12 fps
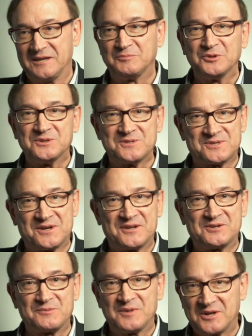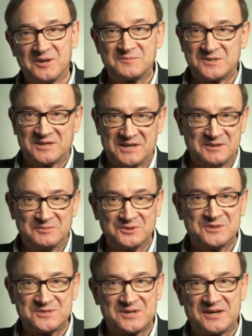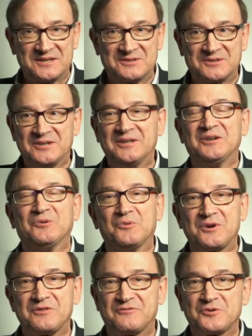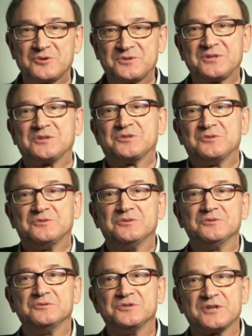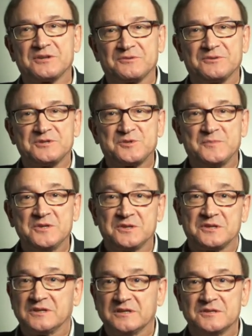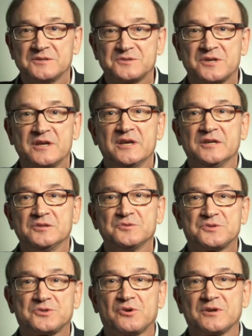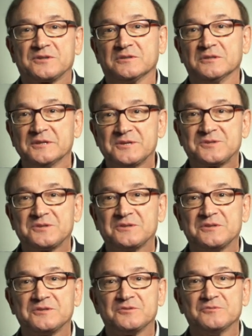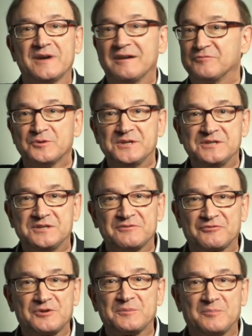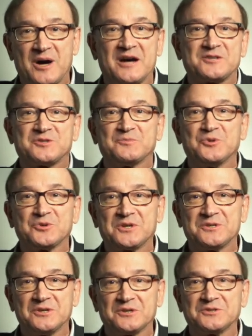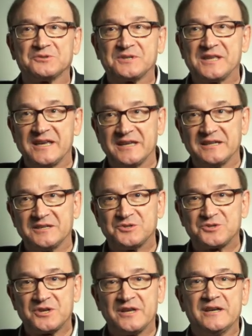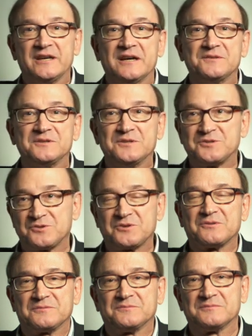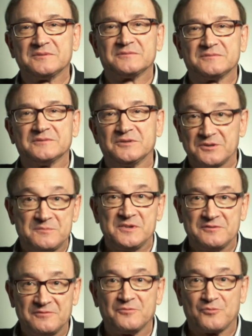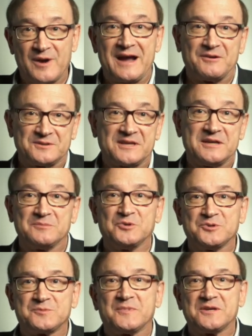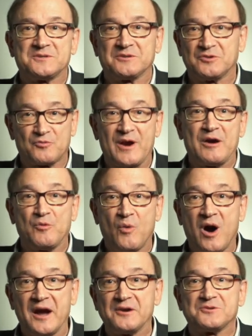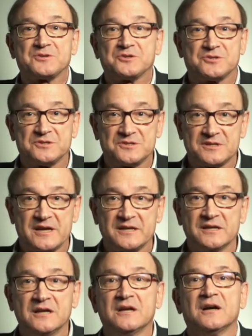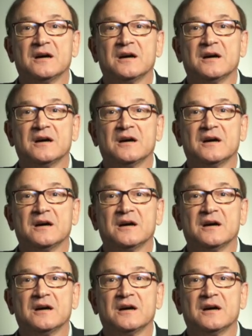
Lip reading: cable designer becomes a cable designer, one of the first things you do, generally speaking, is you start to listen to every different possible conductor gauge. And these are going to be round cables, basically, round wires, I should say.